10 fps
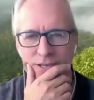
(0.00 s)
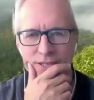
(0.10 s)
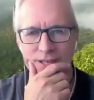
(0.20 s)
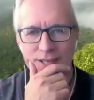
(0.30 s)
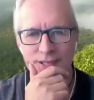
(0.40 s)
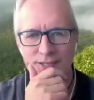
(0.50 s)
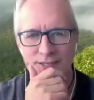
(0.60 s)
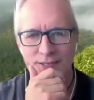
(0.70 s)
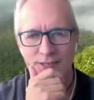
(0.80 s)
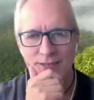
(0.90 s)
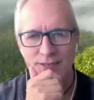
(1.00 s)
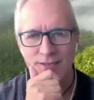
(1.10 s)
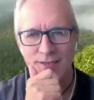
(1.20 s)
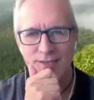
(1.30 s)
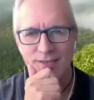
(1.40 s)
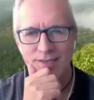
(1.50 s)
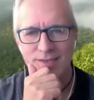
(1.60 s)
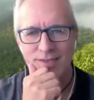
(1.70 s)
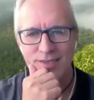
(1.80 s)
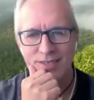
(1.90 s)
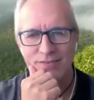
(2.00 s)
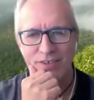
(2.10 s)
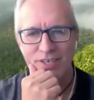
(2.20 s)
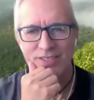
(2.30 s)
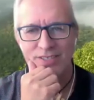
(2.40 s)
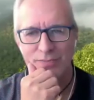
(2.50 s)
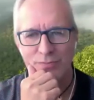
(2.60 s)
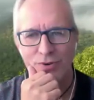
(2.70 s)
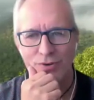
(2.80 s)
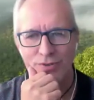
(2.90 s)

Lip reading: It's, I think it's important.